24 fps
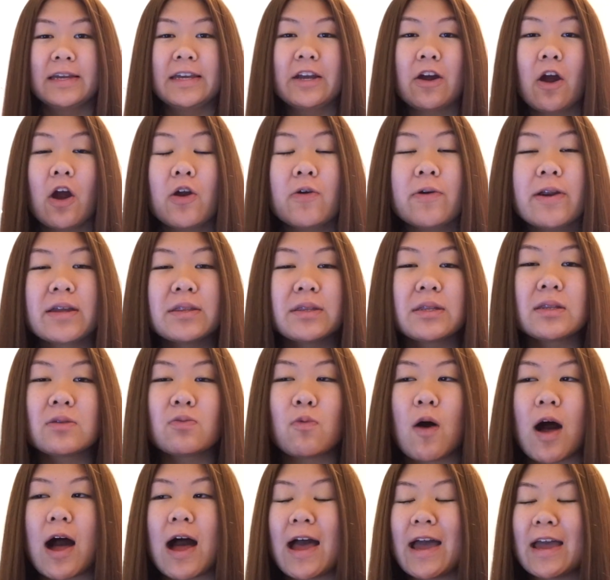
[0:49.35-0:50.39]
Here are reasons
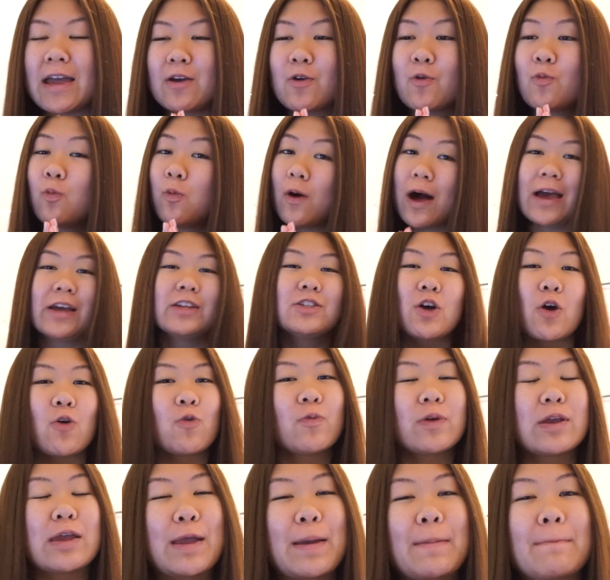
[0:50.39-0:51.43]
why, why don't
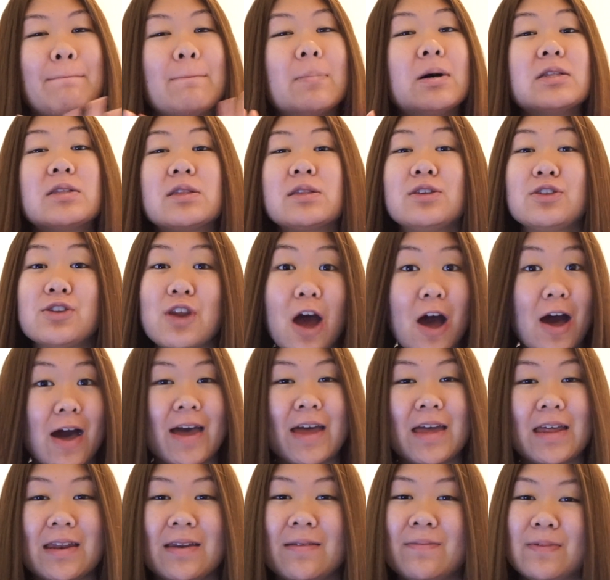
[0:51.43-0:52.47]
we, must
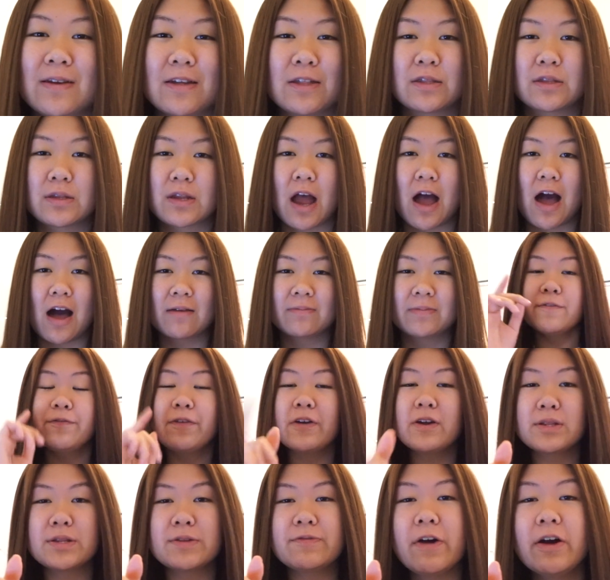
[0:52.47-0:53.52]
not be stopped.
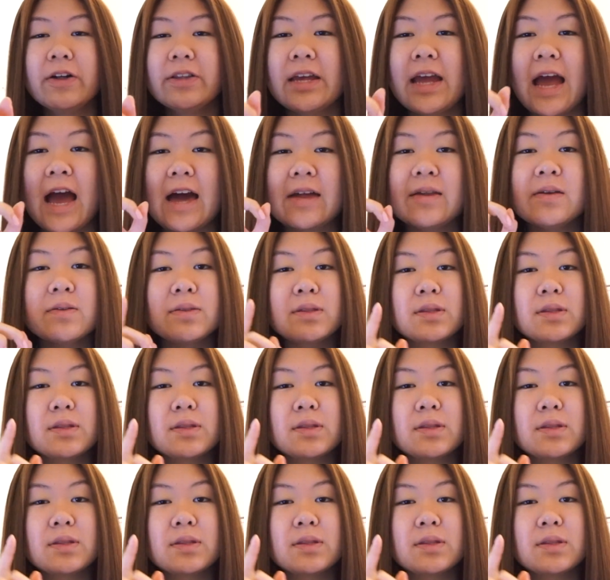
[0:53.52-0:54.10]
First of all, they had a